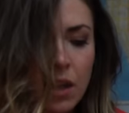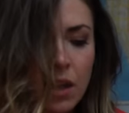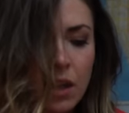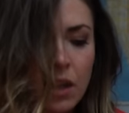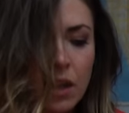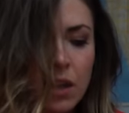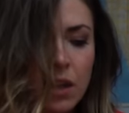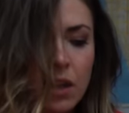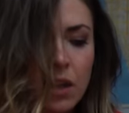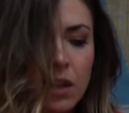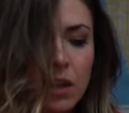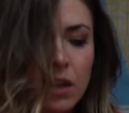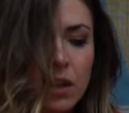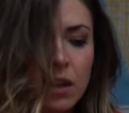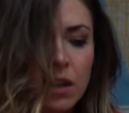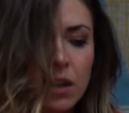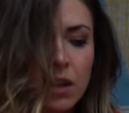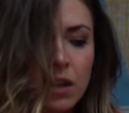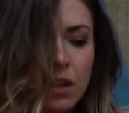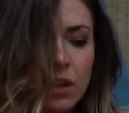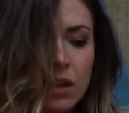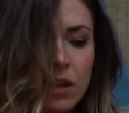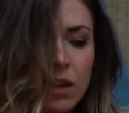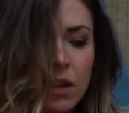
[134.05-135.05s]

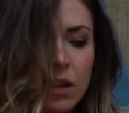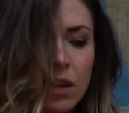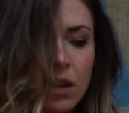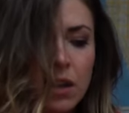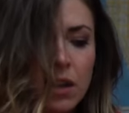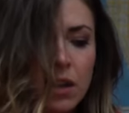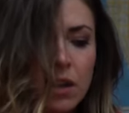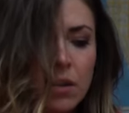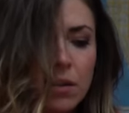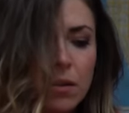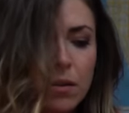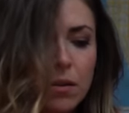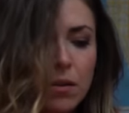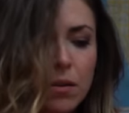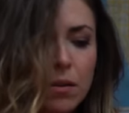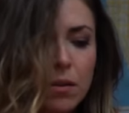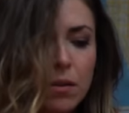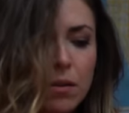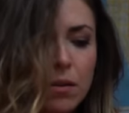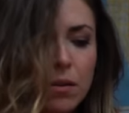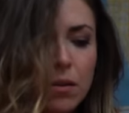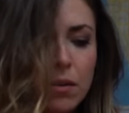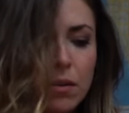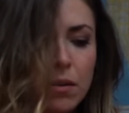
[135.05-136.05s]

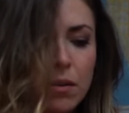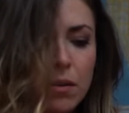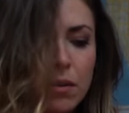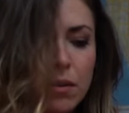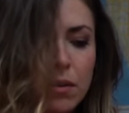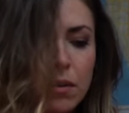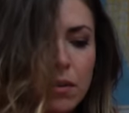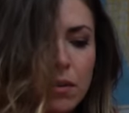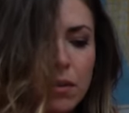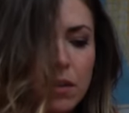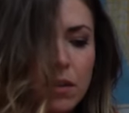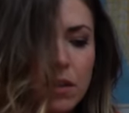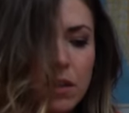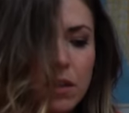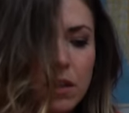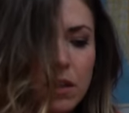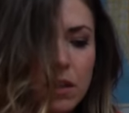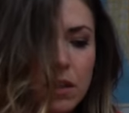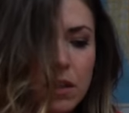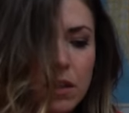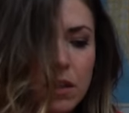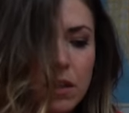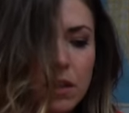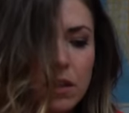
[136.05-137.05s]

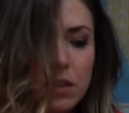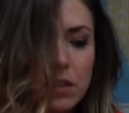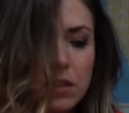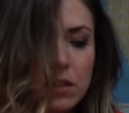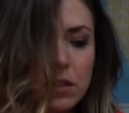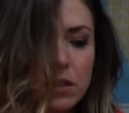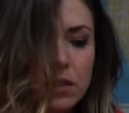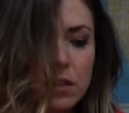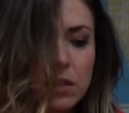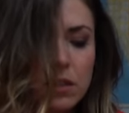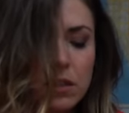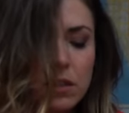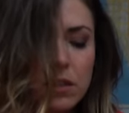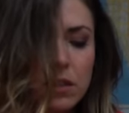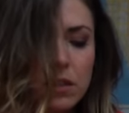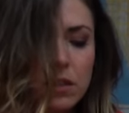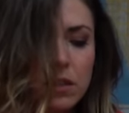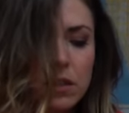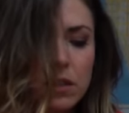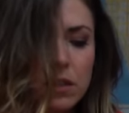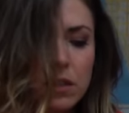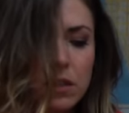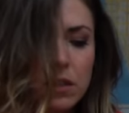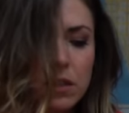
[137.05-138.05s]

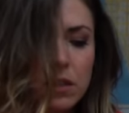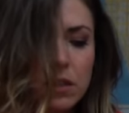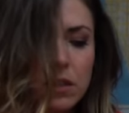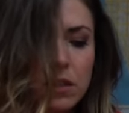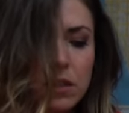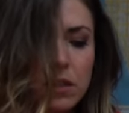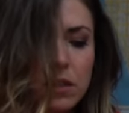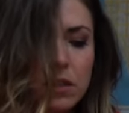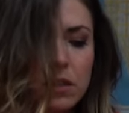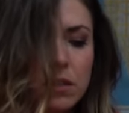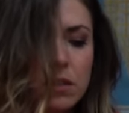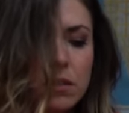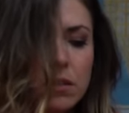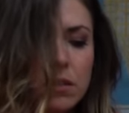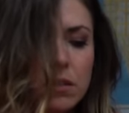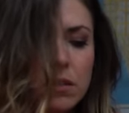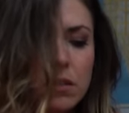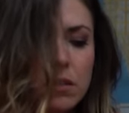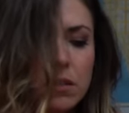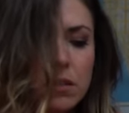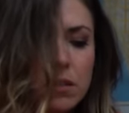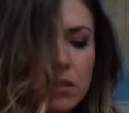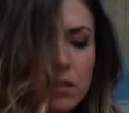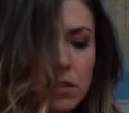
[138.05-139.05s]

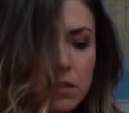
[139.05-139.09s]
Nothing is said.